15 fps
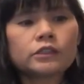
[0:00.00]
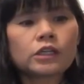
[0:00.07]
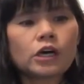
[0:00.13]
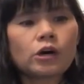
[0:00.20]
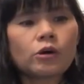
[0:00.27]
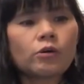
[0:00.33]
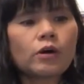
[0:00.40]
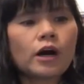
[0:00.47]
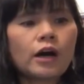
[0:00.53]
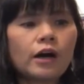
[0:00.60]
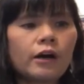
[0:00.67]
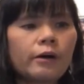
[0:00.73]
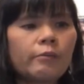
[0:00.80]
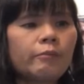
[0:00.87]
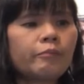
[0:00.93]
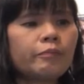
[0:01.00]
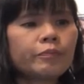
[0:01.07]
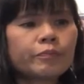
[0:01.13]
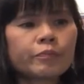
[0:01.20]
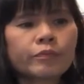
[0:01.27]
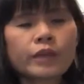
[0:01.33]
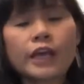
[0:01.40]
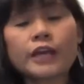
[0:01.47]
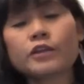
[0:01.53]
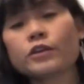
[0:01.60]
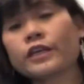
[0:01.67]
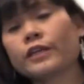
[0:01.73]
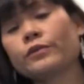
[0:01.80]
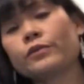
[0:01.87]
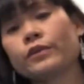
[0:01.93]
So, um, and
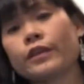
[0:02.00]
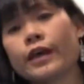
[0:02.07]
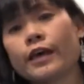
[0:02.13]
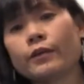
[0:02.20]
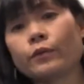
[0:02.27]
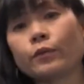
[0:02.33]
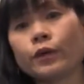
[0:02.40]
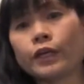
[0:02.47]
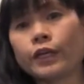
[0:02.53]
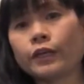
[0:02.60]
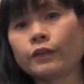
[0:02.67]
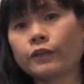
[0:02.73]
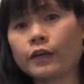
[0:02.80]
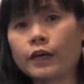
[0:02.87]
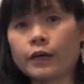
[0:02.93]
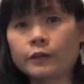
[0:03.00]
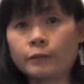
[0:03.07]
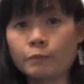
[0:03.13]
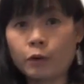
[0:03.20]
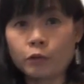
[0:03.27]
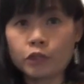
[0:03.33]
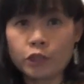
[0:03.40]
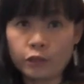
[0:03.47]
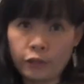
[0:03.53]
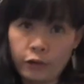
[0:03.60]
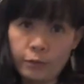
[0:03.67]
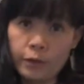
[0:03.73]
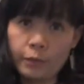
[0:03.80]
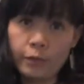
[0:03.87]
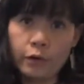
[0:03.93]
you can do that with uh, the
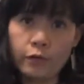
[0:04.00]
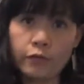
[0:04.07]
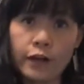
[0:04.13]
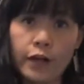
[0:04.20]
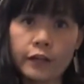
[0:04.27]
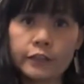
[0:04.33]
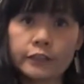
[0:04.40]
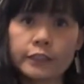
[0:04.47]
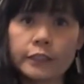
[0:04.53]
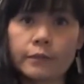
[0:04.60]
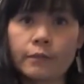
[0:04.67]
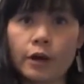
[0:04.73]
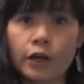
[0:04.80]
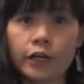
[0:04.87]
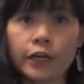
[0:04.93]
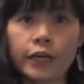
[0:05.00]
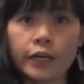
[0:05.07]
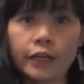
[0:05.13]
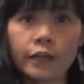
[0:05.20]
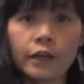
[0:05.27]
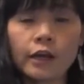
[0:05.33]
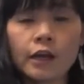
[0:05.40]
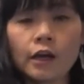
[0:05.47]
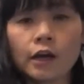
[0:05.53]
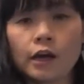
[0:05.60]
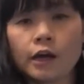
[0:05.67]
thermal profiles in the market.